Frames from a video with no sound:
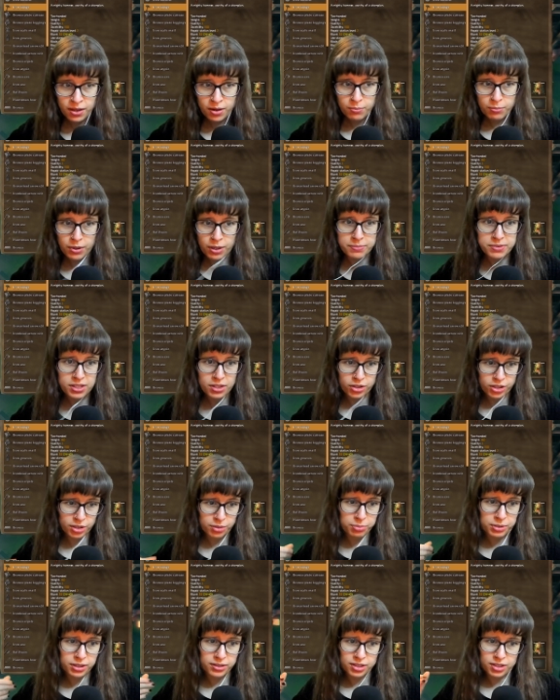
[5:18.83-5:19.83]
But I'm still going to
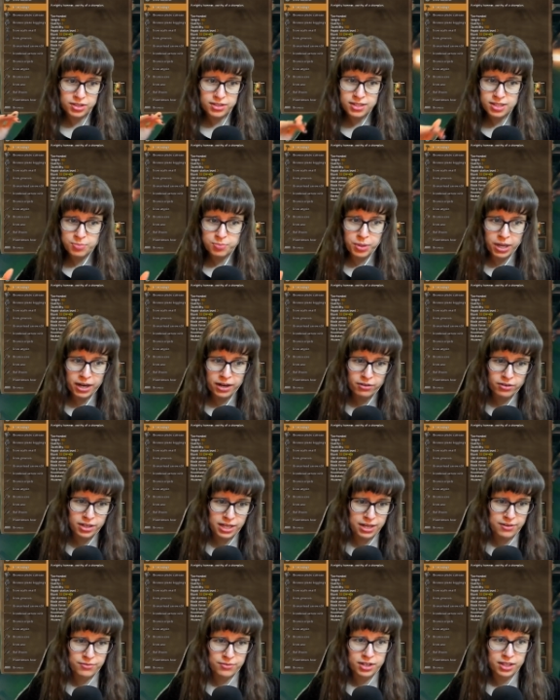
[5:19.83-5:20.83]
build it because it's better on
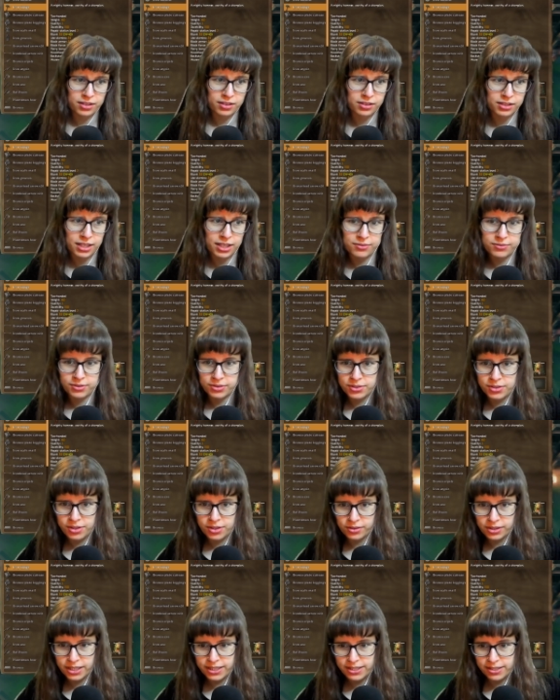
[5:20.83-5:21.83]
every other level. So
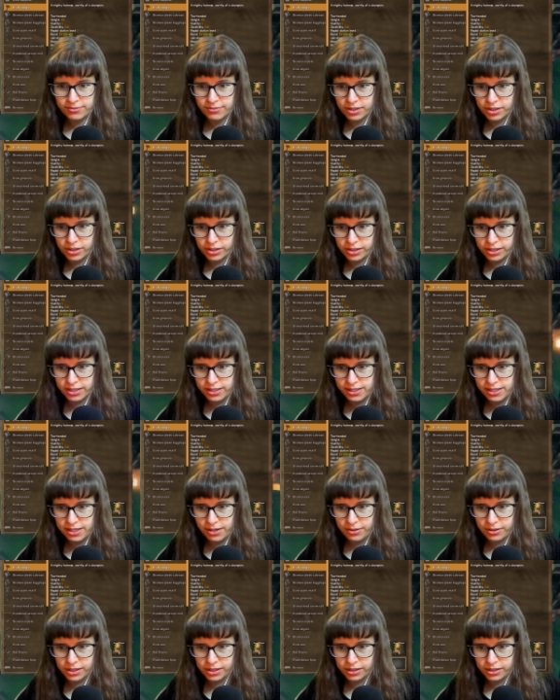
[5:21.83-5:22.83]
let's have a look. Let's see
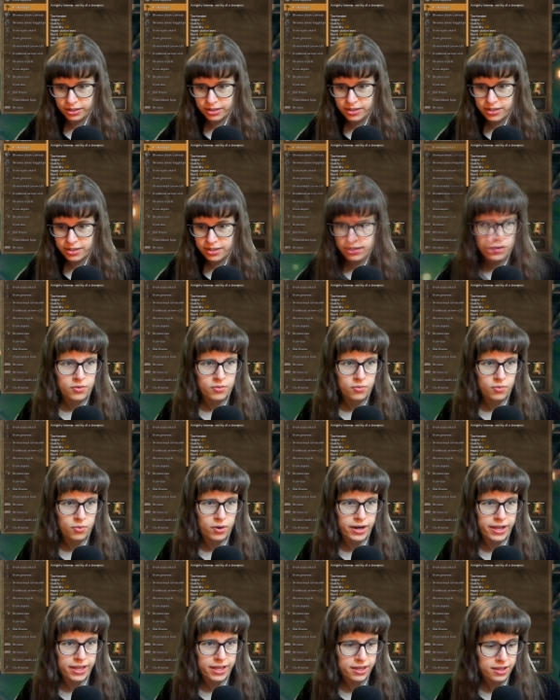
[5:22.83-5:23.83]
how it looks.
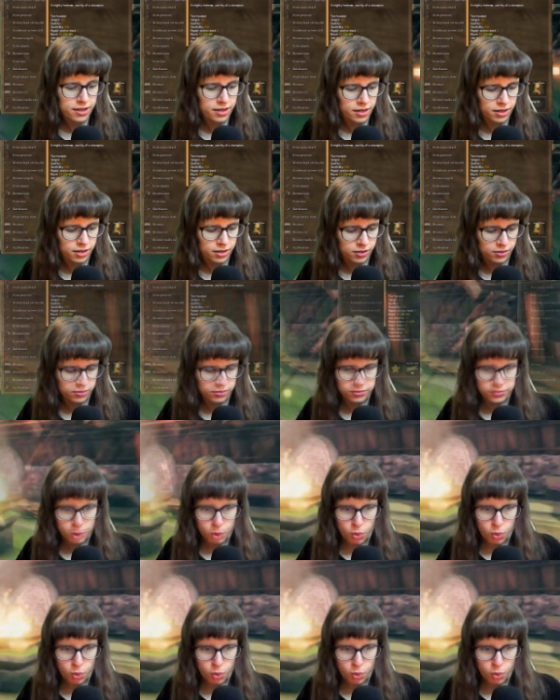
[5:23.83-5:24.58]
Wow.